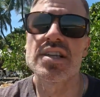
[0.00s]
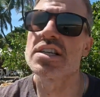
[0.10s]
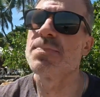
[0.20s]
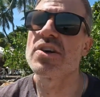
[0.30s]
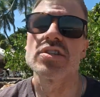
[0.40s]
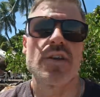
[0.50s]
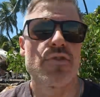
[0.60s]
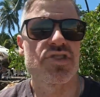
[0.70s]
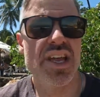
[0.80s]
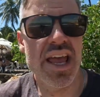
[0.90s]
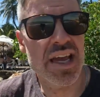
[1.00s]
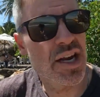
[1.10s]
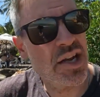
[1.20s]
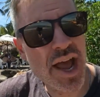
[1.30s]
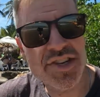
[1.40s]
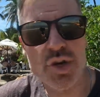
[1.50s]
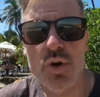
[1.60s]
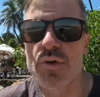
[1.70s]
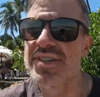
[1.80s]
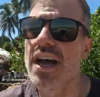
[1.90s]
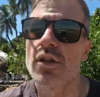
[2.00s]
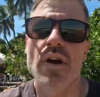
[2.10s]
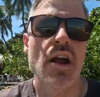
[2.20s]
especially if you're staying in a nicer hotel or